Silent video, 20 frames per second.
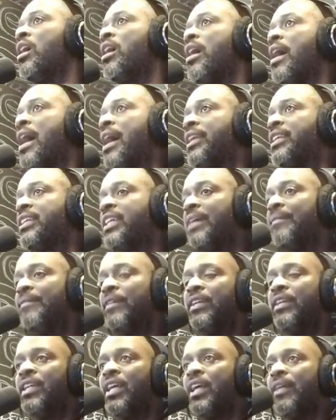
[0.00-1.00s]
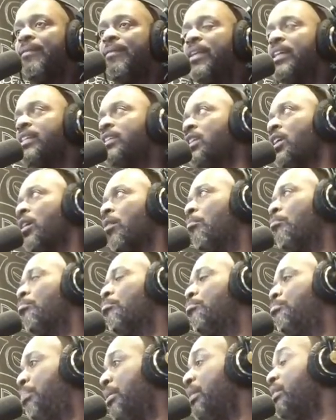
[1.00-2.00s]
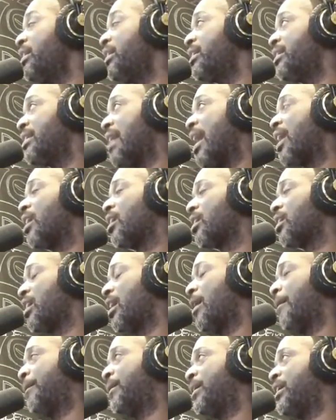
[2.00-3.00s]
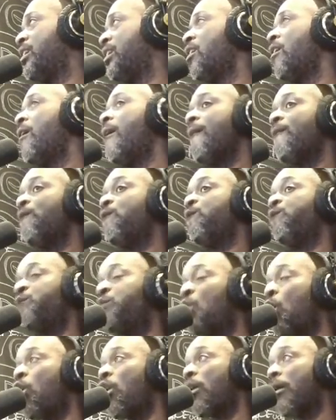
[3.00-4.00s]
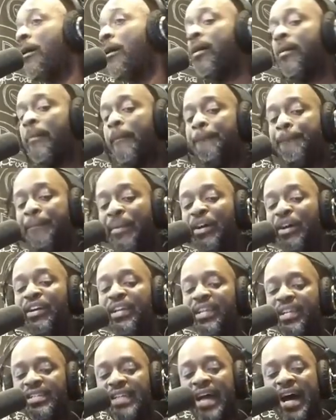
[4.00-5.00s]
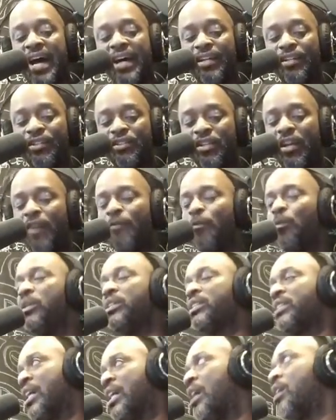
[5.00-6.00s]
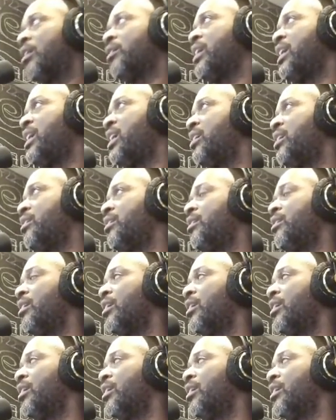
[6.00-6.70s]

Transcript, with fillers: had given this billion dollar company $4 billion of Wisconsin